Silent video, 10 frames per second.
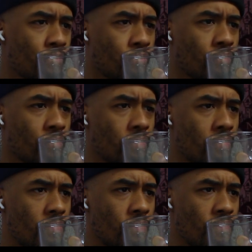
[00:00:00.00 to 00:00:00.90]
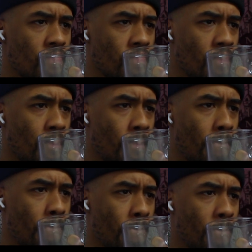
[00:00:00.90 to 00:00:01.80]

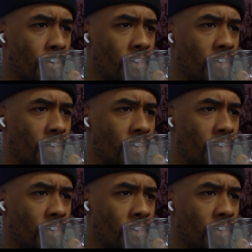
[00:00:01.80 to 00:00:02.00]
[no speech]